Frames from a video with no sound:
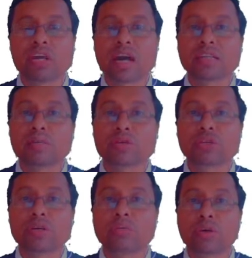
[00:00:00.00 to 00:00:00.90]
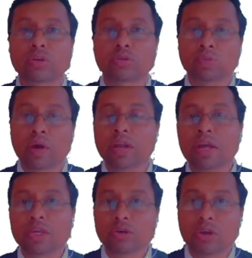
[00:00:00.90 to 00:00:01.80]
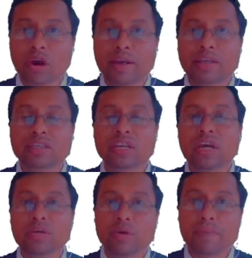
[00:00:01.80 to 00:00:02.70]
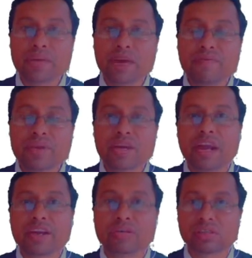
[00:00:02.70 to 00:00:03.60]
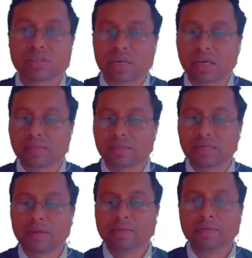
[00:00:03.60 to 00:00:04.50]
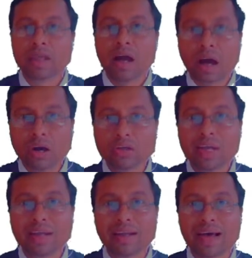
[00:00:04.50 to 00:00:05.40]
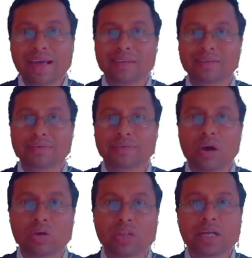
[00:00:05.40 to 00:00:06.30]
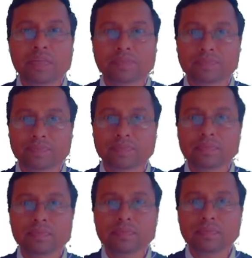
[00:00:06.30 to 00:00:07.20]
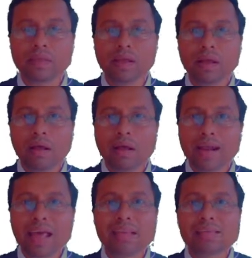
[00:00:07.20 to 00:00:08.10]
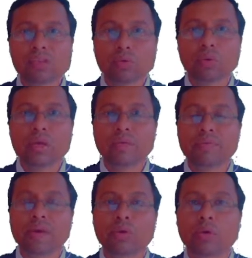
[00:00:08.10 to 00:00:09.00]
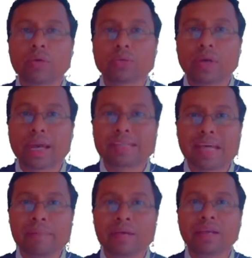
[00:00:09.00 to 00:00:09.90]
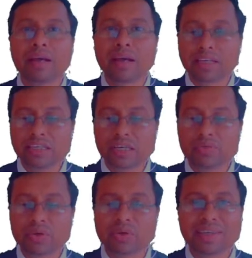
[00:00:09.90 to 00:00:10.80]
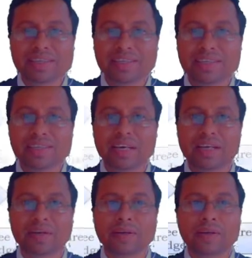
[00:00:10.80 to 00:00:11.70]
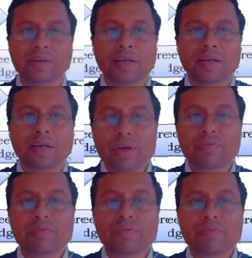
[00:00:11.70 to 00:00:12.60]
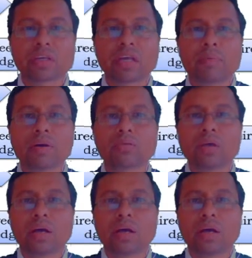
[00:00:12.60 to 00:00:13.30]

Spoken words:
are the most important one: your knowledge, your behavior, and your skills. On that line, on that analysis only, we are going to examine interview in detail. When we are talking about